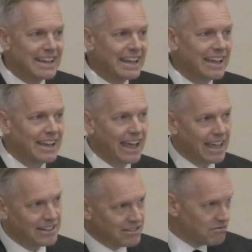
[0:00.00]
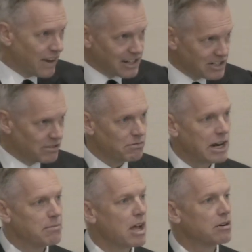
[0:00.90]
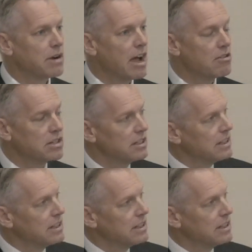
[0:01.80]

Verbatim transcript: and infection when I'm not around,